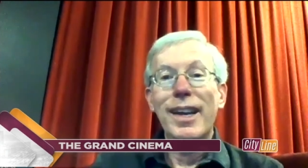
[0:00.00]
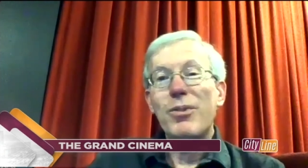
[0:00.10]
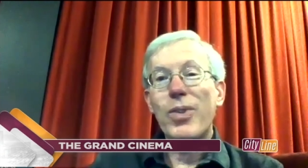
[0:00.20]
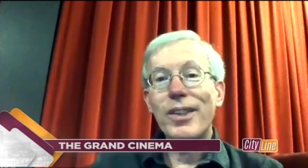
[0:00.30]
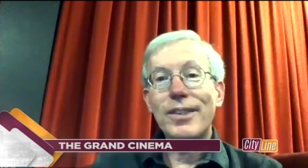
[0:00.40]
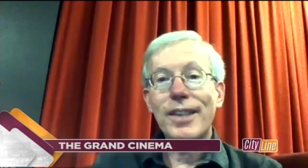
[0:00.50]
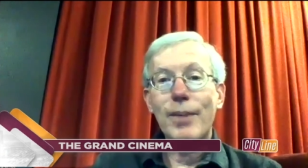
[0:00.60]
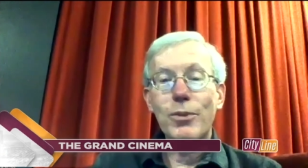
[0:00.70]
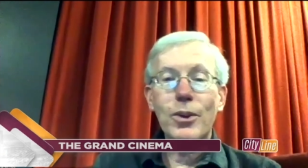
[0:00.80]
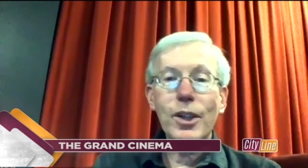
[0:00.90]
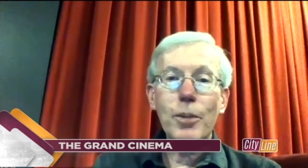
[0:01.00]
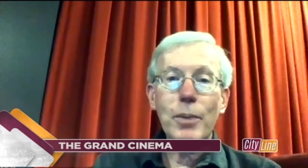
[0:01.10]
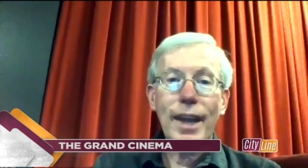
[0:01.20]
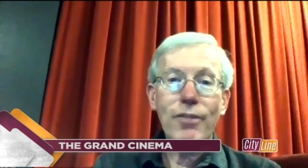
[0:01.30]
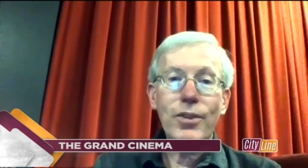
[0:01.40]
for these times that are a little
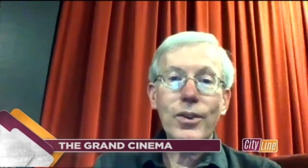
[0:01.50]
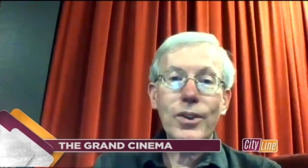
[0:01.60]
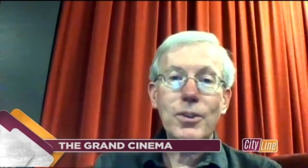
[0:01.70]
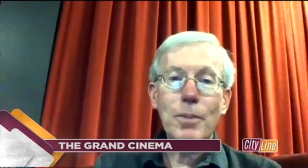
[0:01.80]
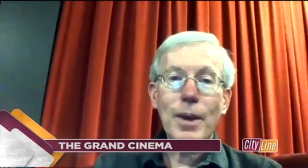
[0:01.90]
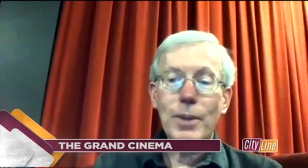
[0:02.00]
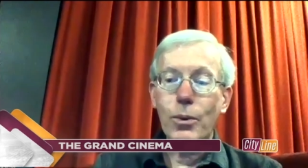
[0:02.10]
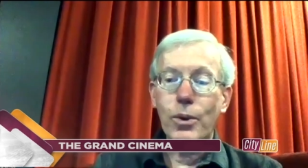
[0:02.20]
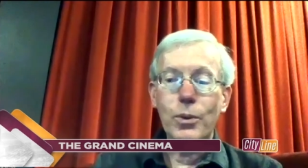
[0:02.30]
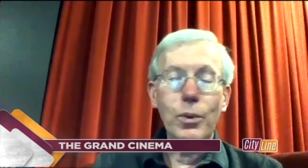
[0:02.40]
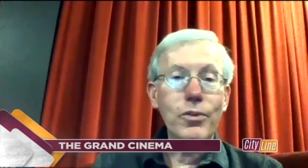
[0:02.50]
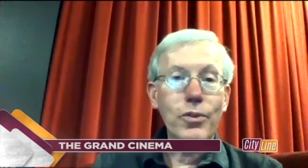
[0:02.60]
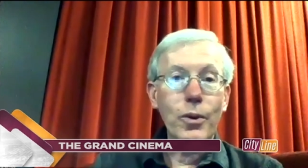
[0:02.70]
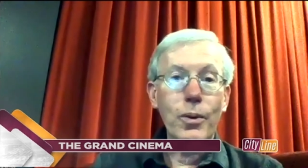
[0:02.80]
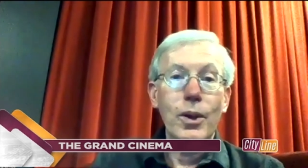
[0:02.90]
bit heavier, this might be a good one
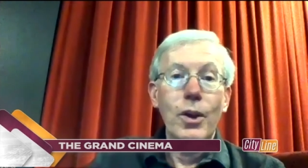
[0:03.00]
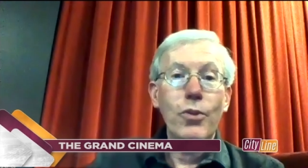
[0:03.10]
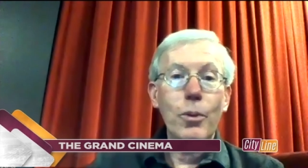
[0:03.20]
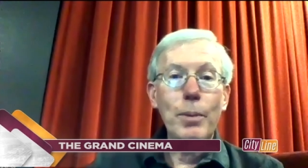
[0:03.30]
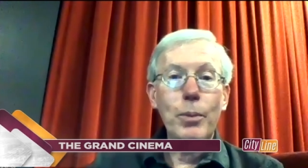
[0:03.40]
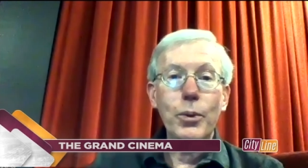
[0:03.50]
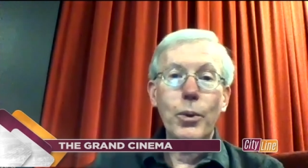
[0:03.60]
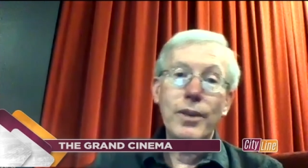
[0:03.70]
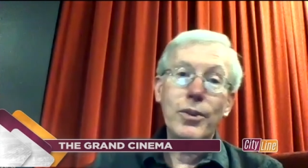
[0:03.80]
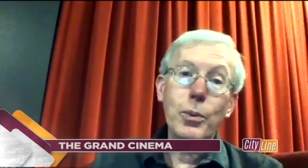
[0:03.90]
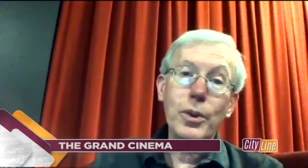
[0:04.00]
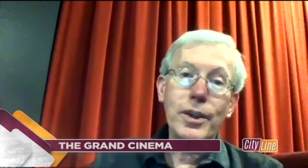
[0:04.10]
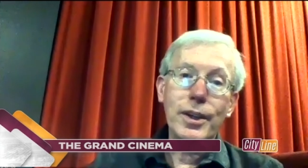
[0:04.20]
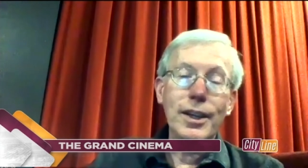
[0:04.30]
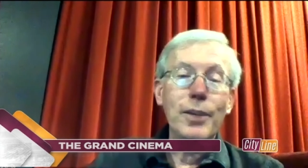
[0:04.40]
for for people to want. It's a really
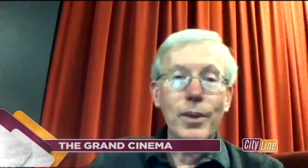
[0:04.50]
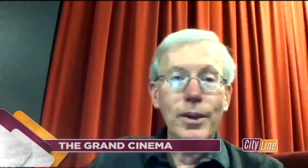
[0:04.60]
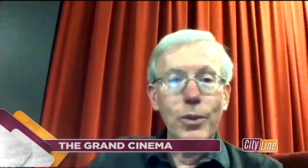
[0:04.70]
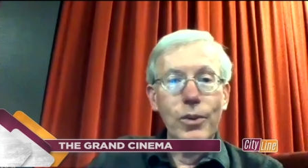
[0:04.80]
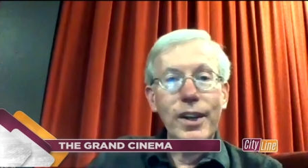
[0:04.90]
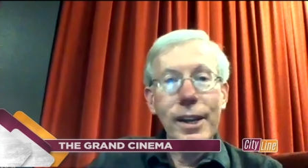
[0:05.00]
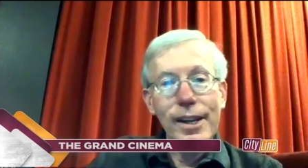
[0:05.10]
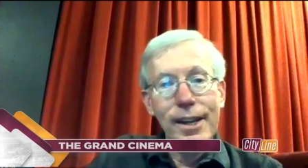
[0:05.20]
good independent movie.